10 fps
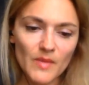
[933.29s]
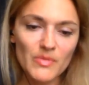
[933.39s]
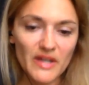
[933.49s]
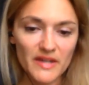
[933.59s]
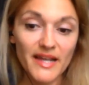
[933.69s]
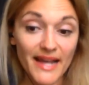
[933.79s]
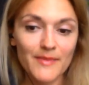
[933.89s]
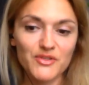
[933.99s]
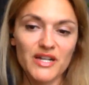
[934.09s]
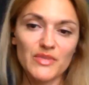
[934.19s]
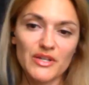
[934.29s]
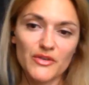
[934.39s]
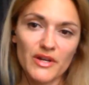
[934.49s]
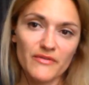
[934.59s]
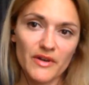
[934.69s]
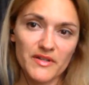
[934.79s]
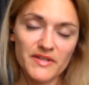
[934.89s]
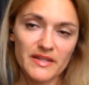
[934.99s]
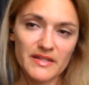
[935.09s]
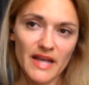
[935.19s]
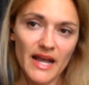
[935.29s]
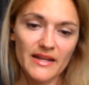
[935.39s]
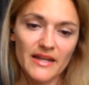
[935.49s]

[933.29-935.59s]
because I am trying to be a creative artist on the side,